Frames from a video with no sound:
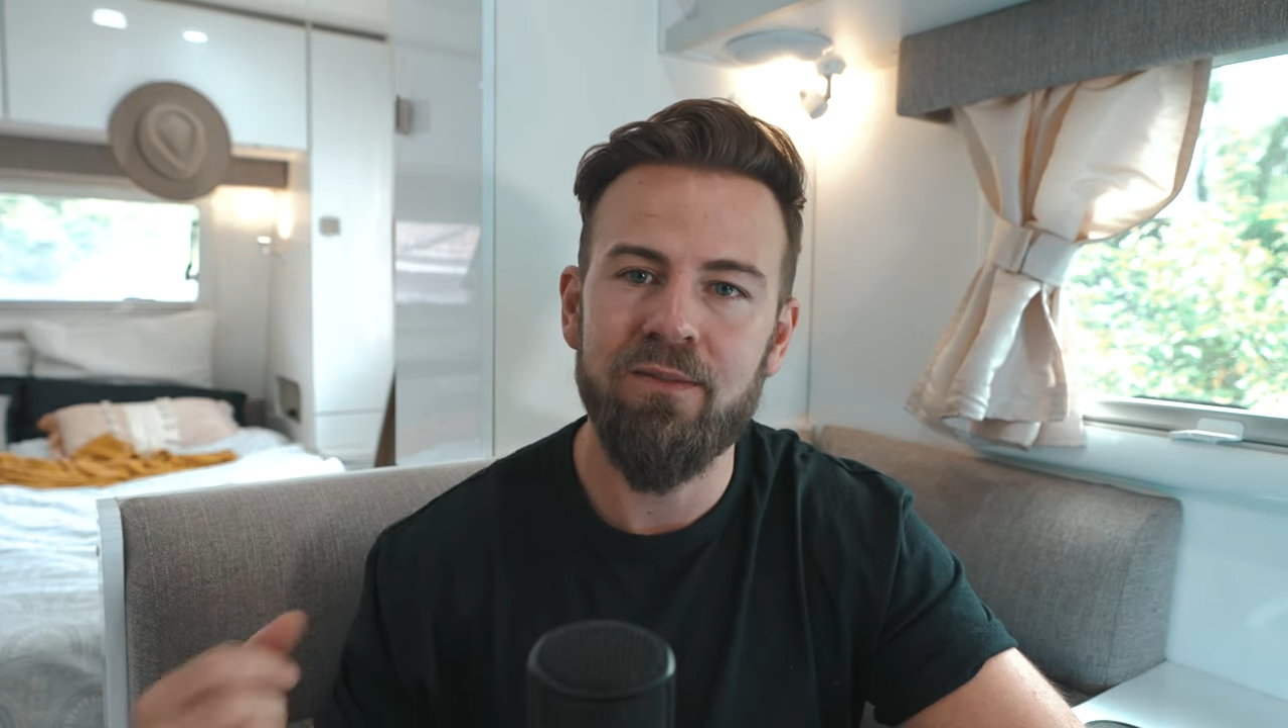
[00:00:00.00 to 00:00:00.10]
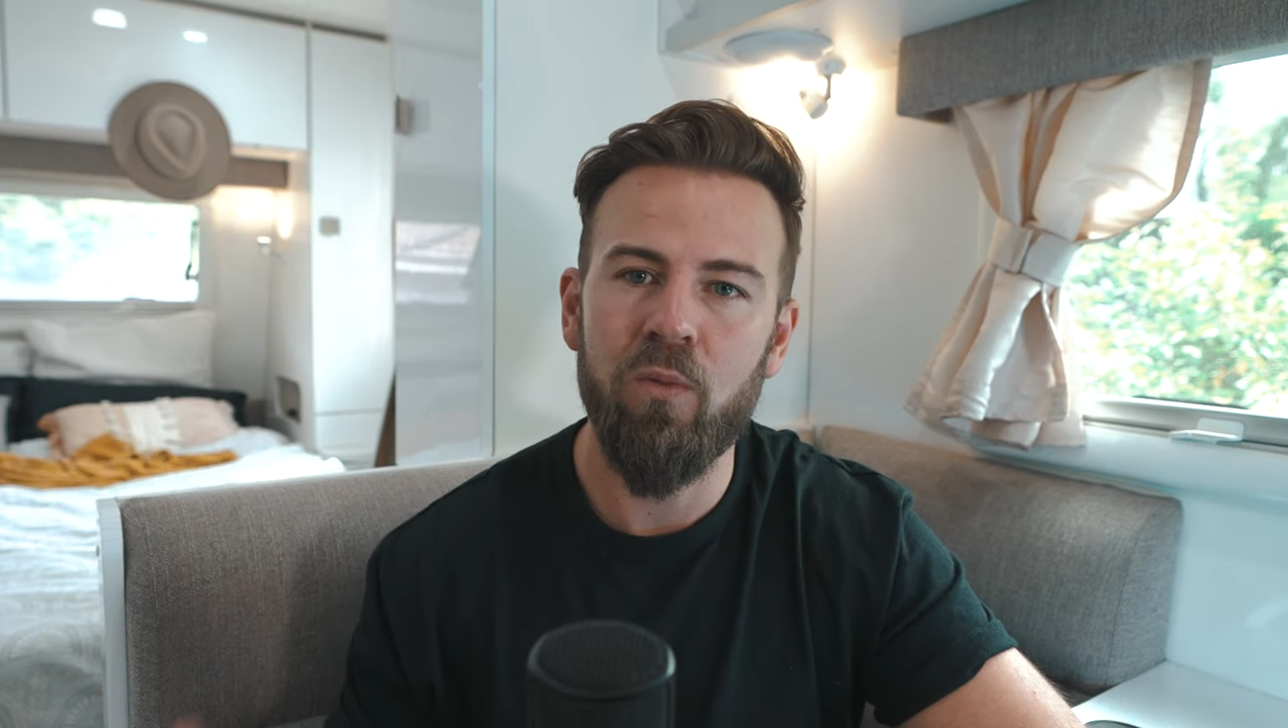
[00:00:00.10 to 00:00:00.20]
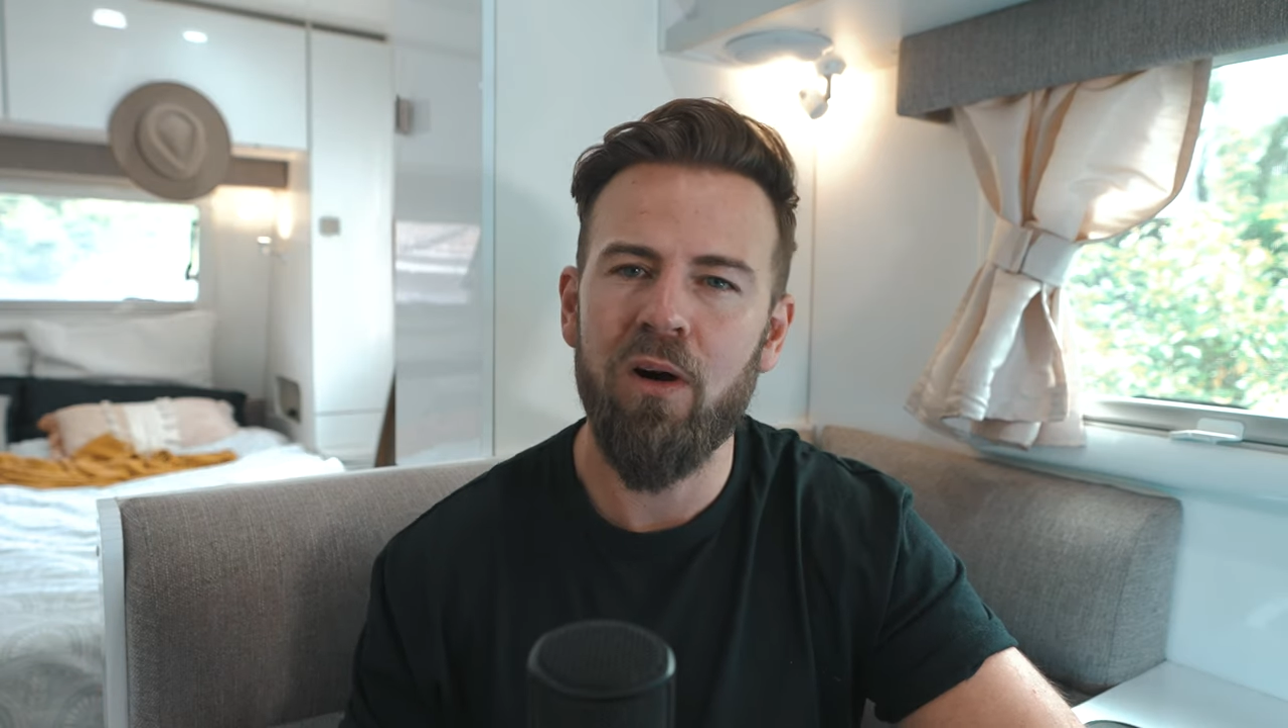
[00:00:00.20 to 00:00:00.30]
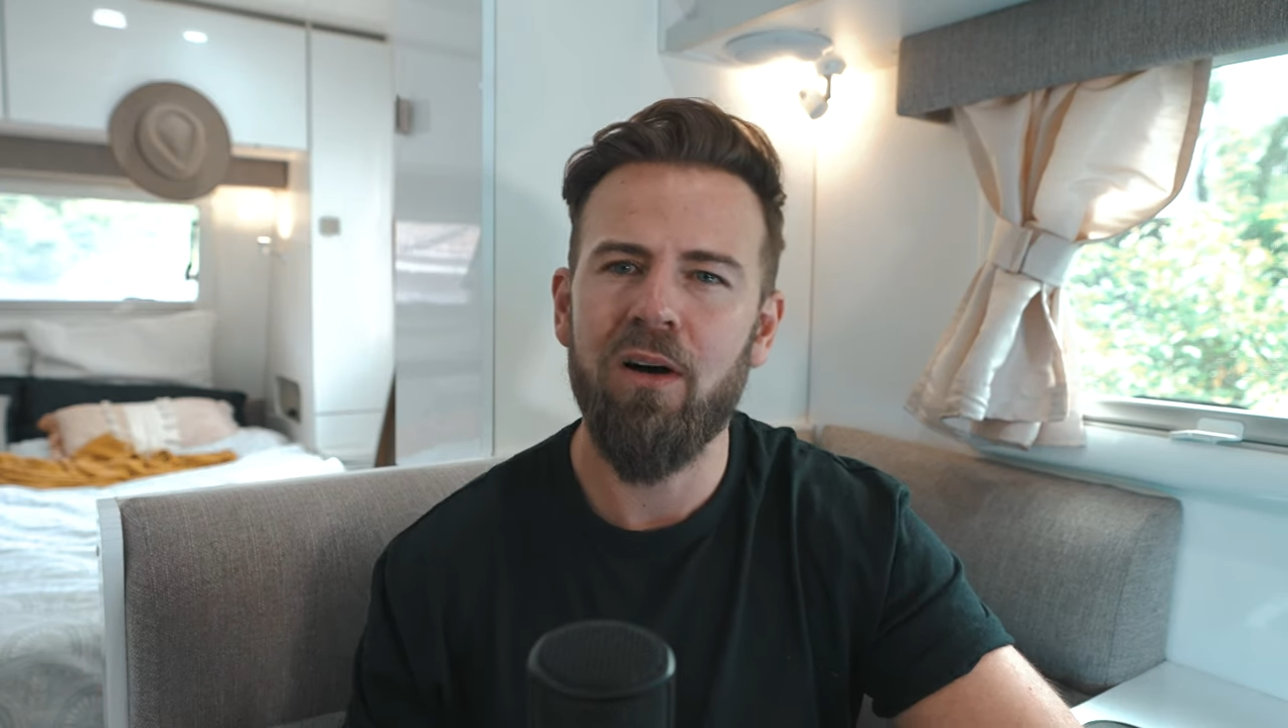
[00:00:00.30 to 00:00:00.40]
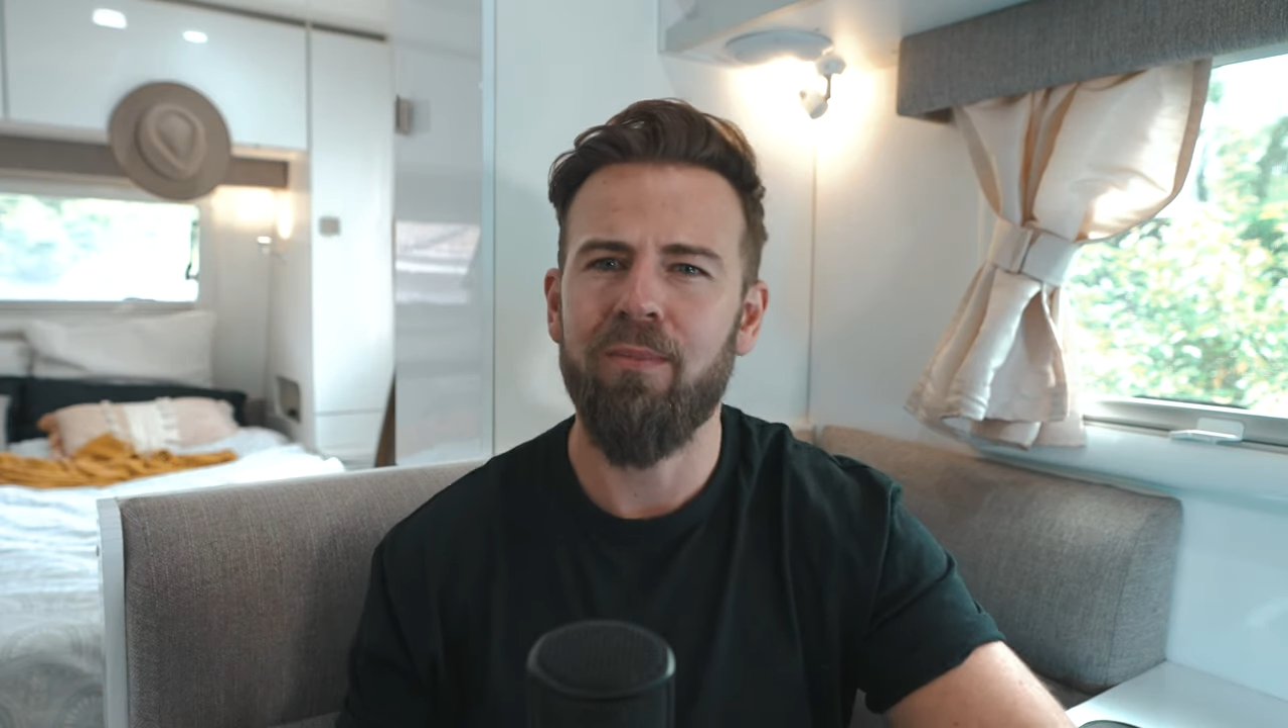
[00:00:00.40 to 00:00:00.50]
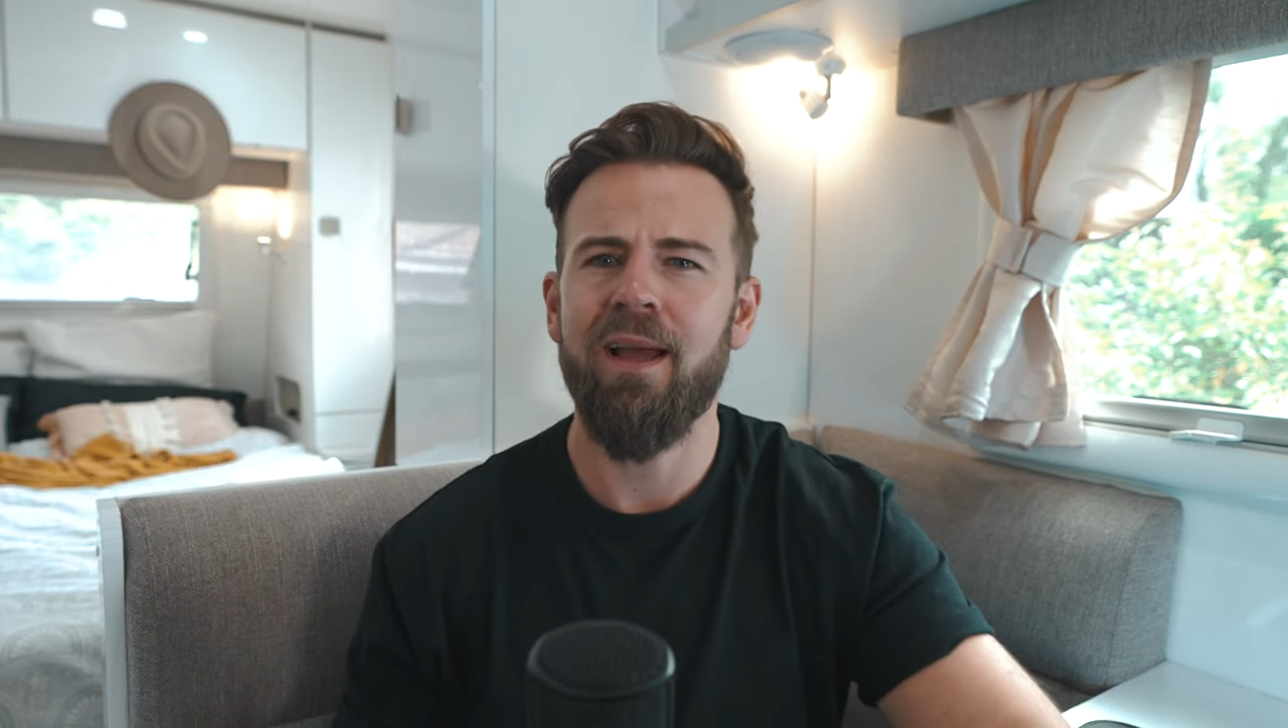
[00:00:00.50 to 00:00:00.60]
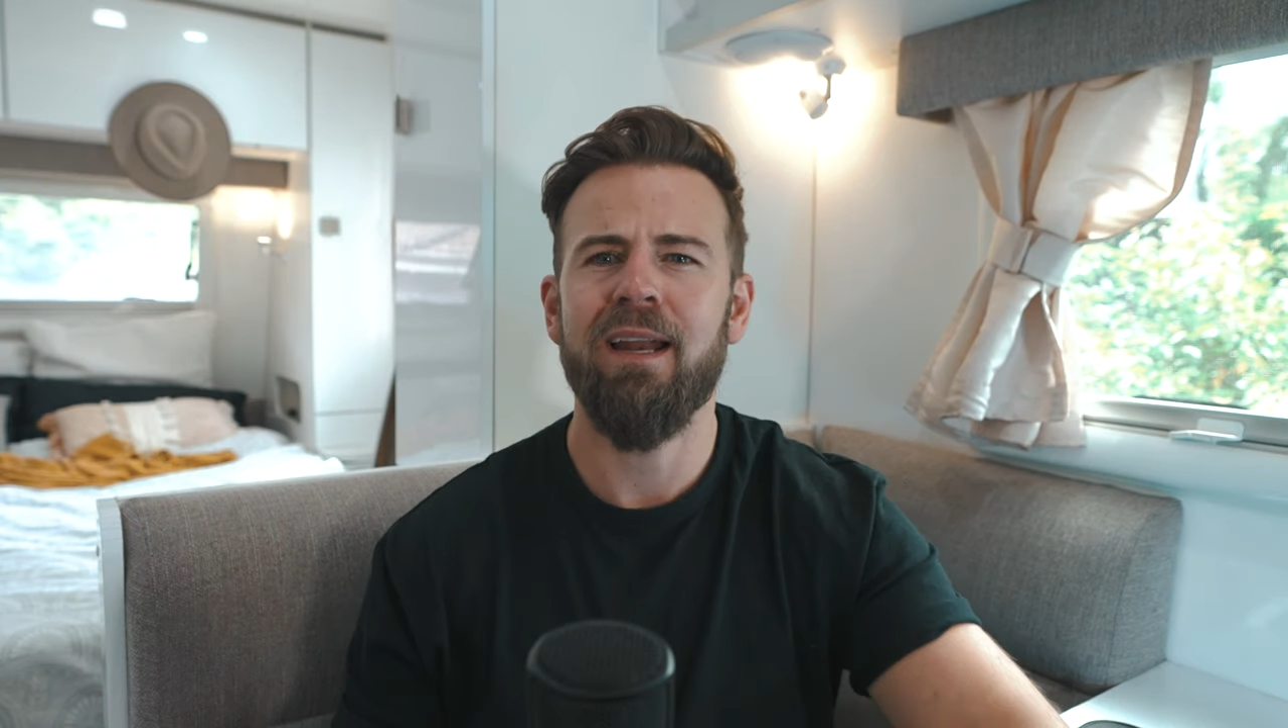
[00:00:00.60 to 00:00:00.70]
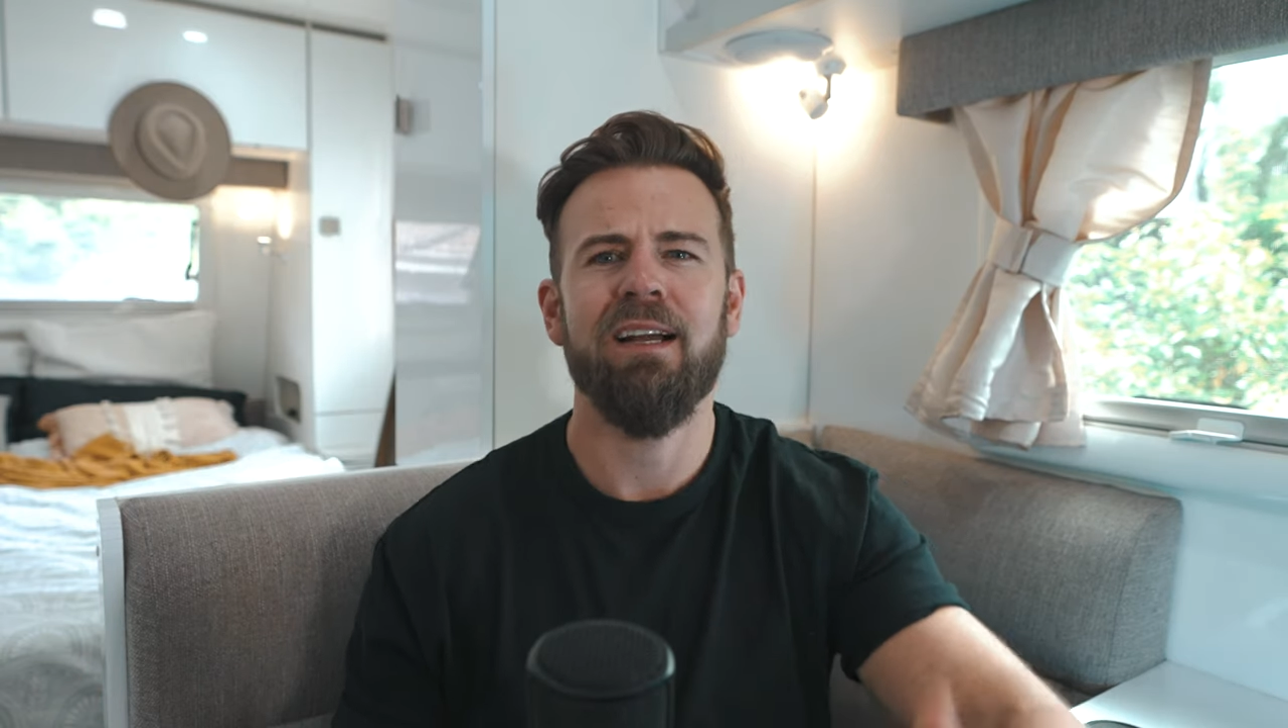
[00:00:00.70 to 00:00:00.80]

Oh man,